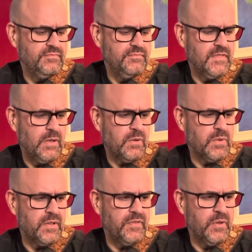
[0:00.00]
That would
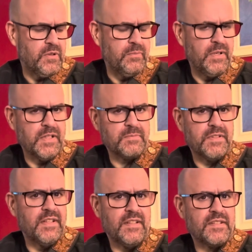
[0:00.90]
run a few $100, but
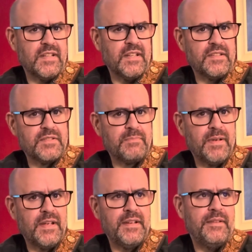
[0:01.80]
then it's like just
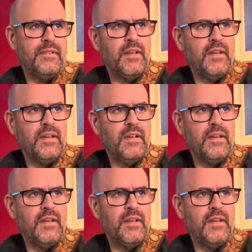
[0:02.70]
pay.